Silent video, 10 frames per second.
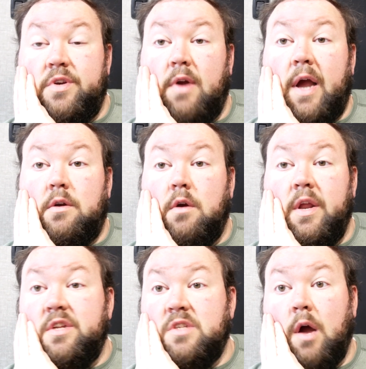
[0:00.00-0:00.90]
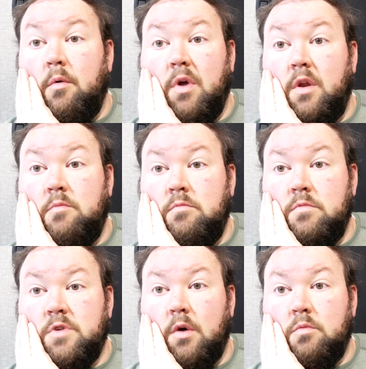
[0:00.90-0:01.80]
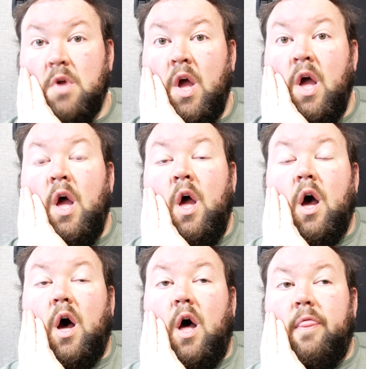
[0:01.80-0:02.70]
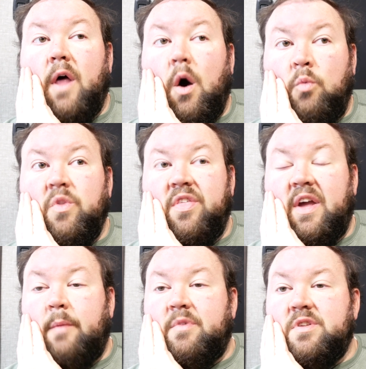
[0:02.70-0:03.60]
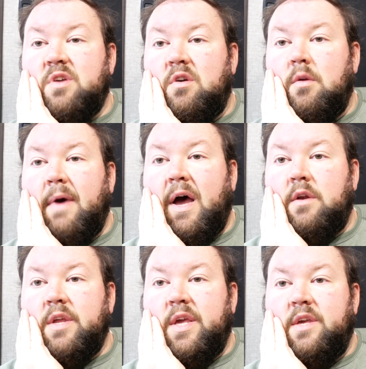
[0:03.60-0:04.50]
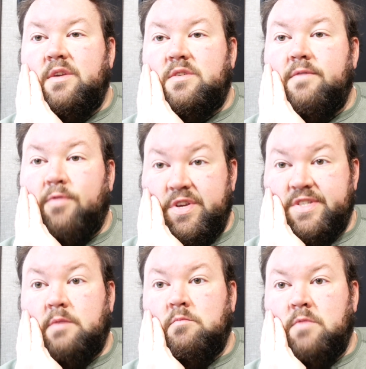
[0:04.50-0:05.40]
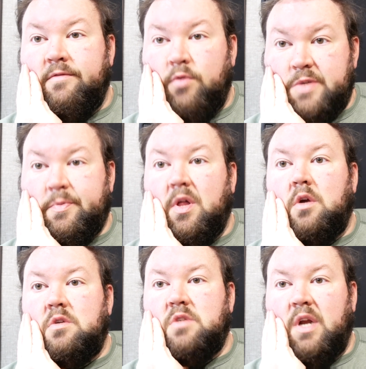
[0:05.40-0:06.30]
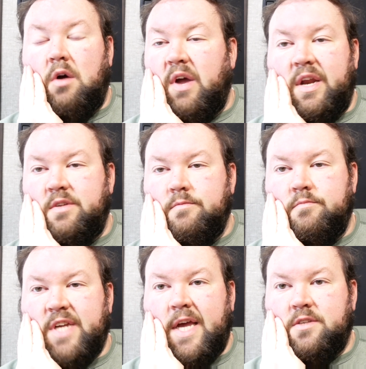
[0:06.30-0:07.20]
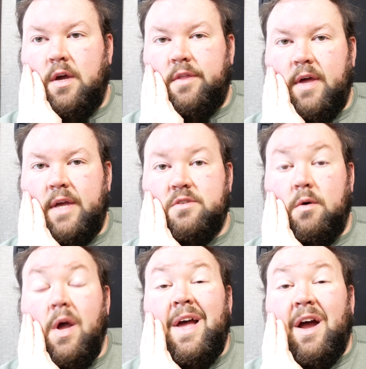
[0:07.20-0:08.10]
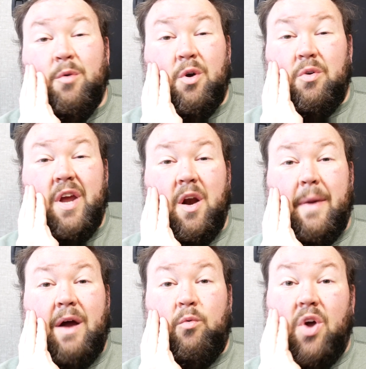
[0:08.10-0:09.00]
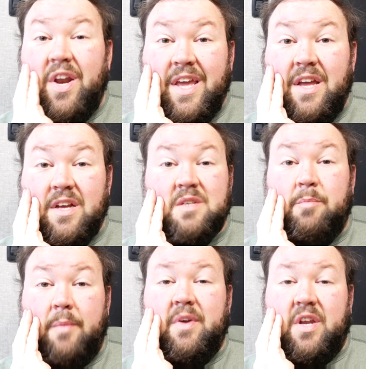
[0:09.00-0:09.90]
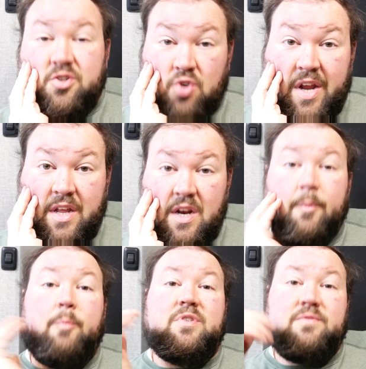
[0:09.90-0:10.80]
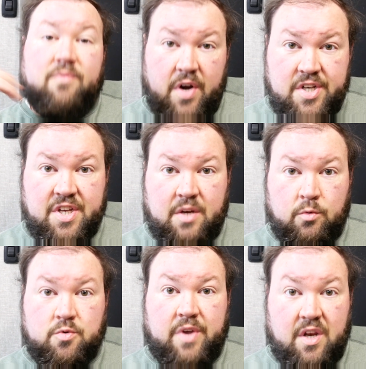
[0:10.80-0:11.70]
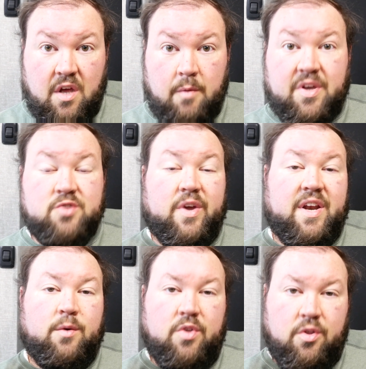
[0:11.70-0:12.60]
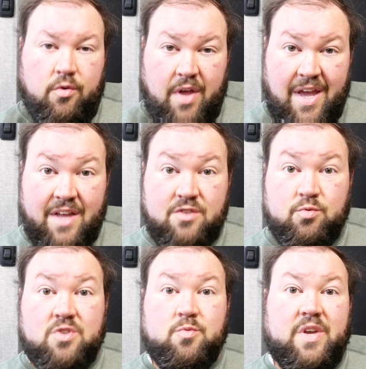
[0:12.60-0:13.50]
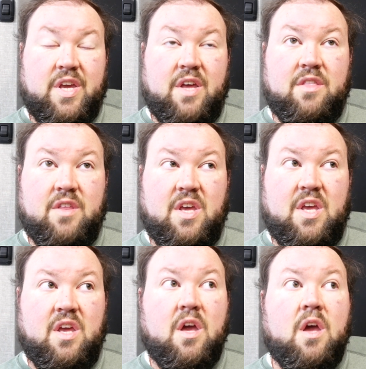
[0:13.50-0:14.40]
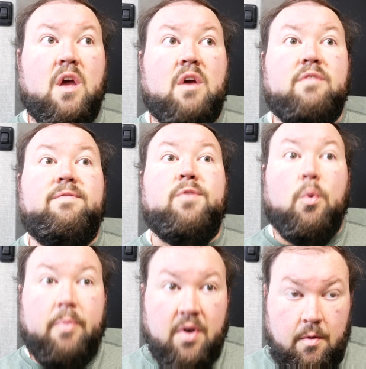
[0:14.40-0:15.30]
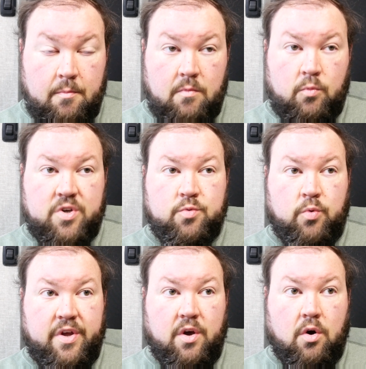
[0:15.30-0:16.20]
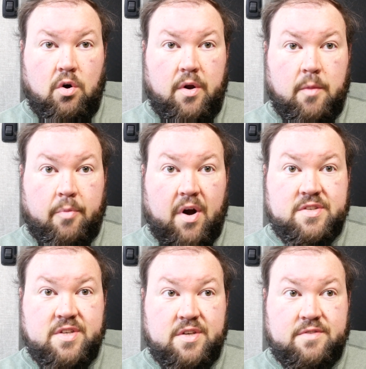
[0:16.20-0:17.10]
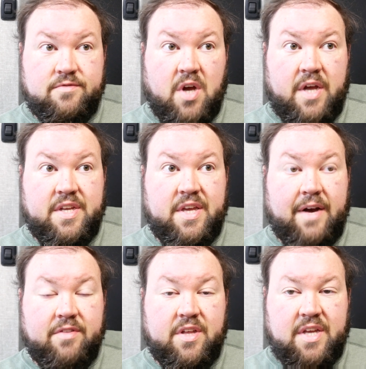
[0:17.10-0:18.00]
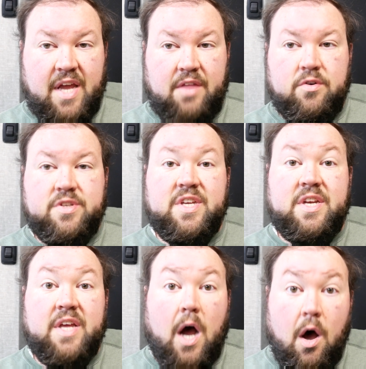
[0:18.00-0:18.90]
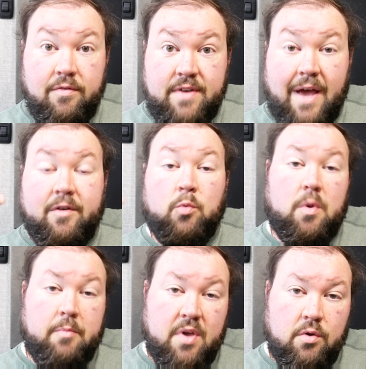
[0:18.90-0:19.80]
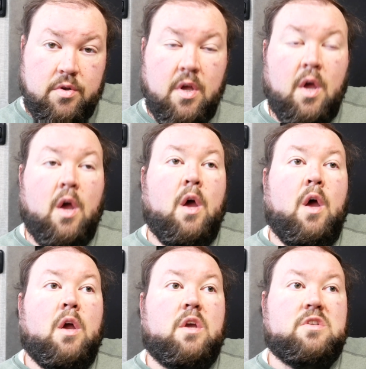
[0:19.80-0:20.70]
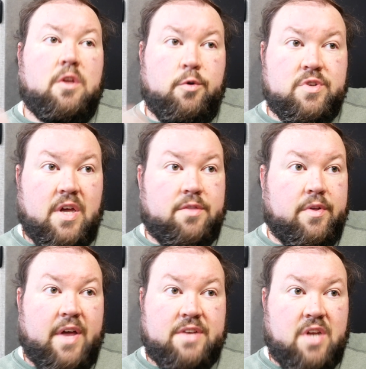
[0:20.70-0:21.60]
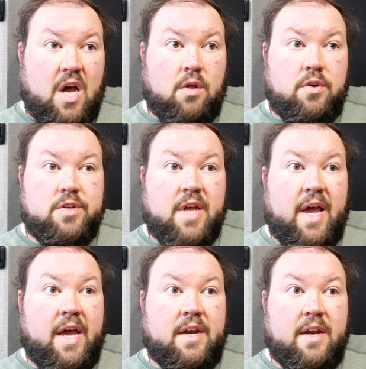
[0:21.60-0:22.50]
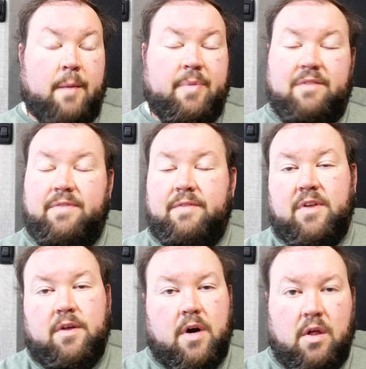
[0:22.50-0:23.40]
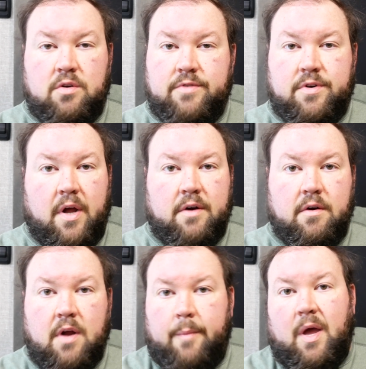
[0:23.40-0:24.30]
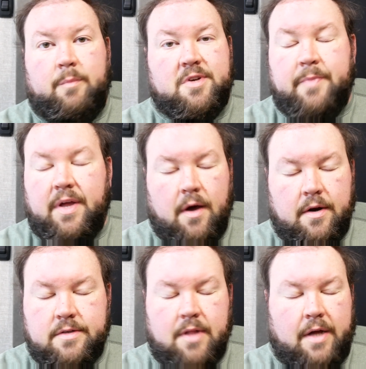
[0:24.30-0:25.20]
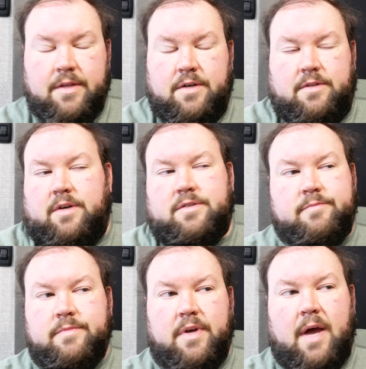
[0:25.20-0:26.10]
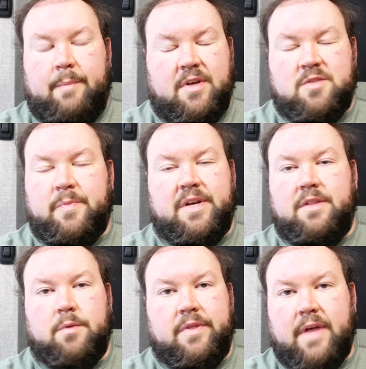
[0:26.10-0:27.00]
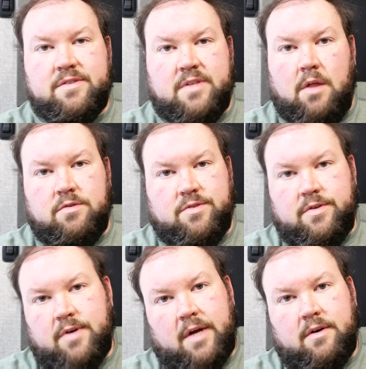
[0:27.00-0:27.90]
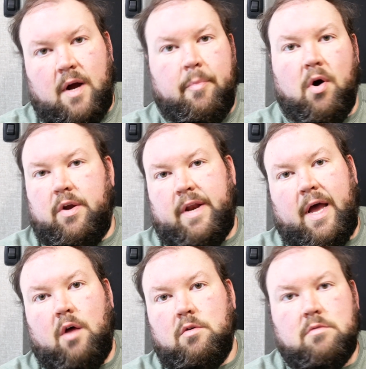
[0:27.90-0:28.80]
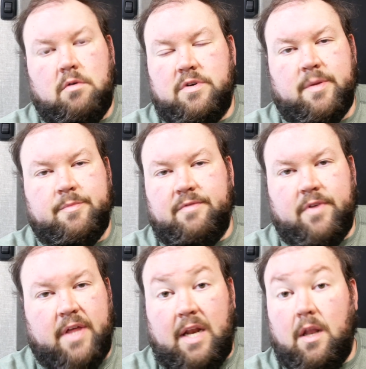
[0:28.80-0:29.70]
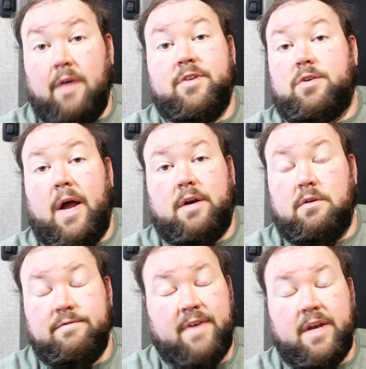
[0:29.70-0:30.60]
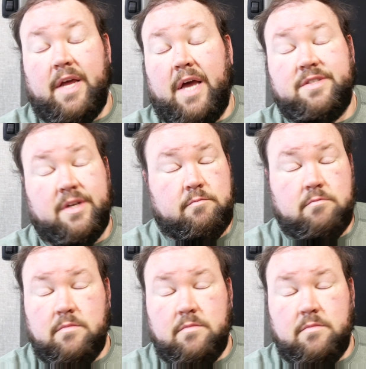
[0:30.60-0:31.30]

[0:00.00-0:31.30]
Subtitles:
tractor and it's not running. So the only thing I'm concerned about is freezing and freeze plugs and all kind of jazz like that. So I really don't care about running it because I'm probably going to drain it. I'm going to put some fresh in once we get done because we got to redo the heads once we get the fuel pump, which we are in the process of trying to get everything together to send it off to have it rebuilt. Because the new one's like $3,000 and I paid $1,500 for the tractor. I mean, I'm just being honest. Like, I'm not spending $3,000 on the tractor. I'll part it out or something for that. I love the tractor. Fantastic.